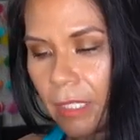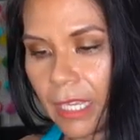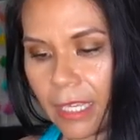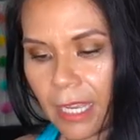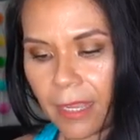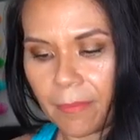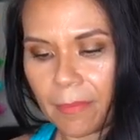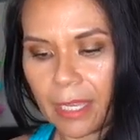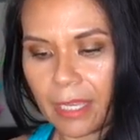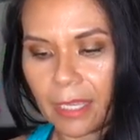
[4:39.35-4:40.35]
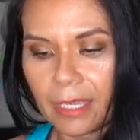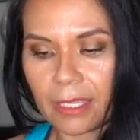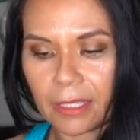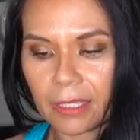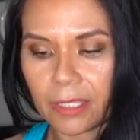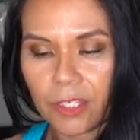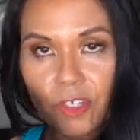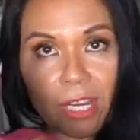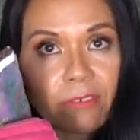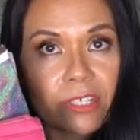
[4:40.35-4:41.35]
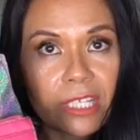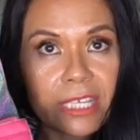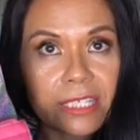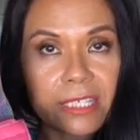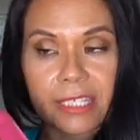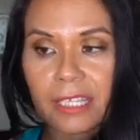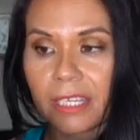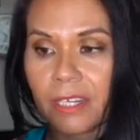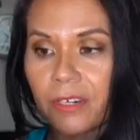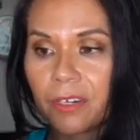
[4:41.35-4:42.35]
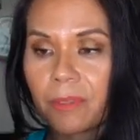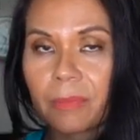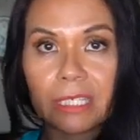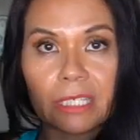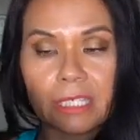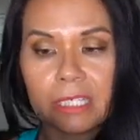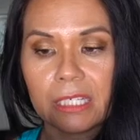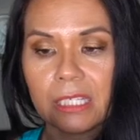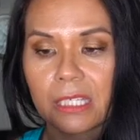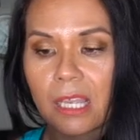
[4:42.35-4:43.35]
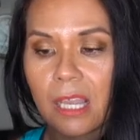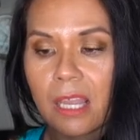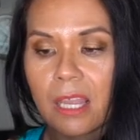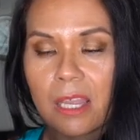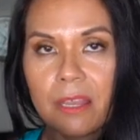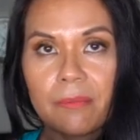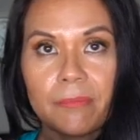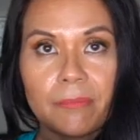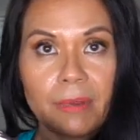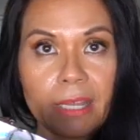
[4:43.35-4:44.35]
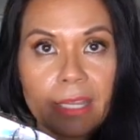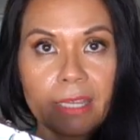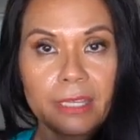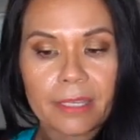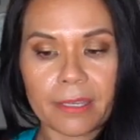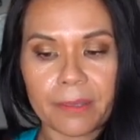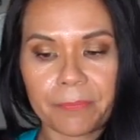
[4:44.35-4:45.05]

I got my driver's license here and my keys, my